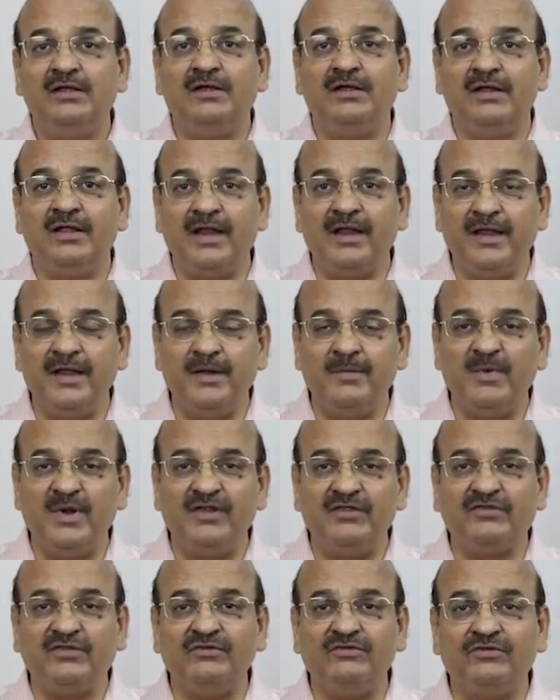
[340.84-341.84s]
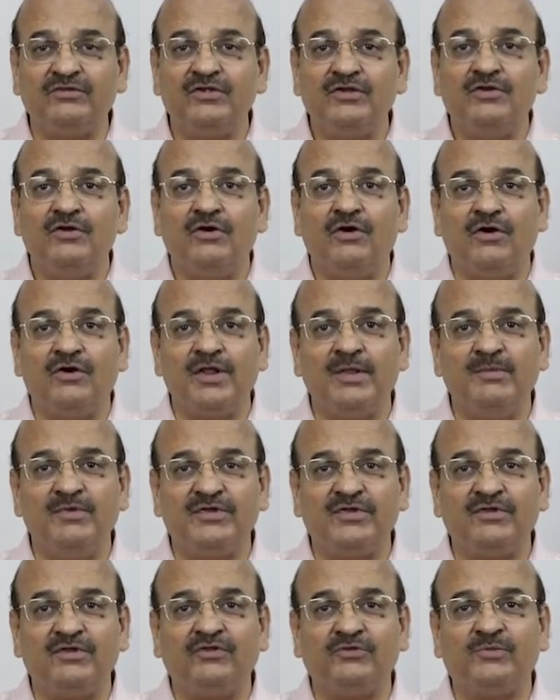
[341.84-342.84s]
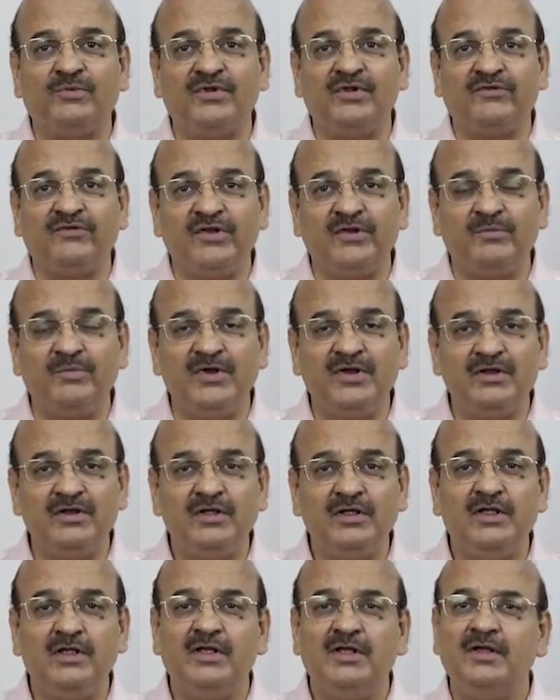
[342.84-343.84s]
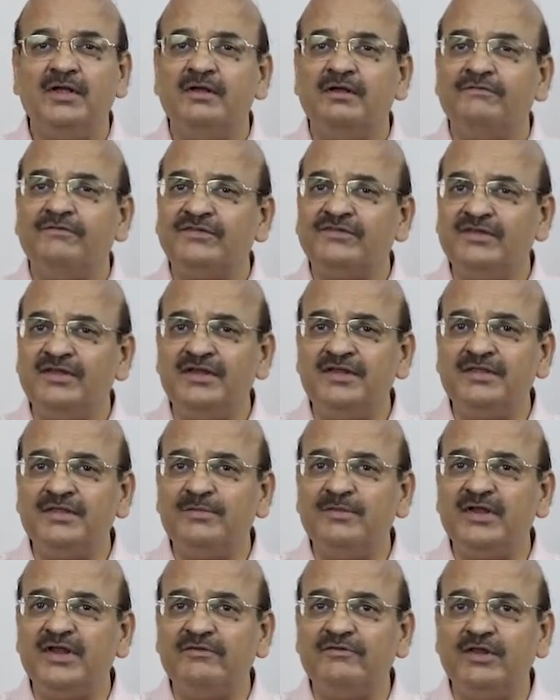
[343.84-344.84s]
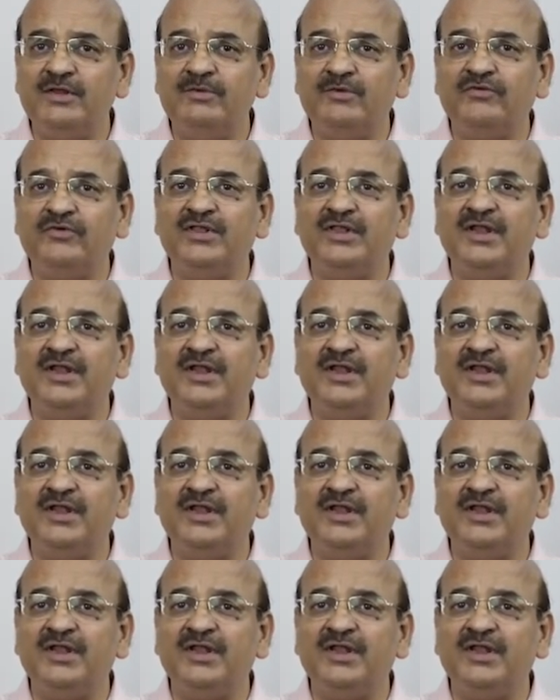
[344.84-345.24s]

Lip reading: and need medicines or immediate hospital treatment. Facilities are made available for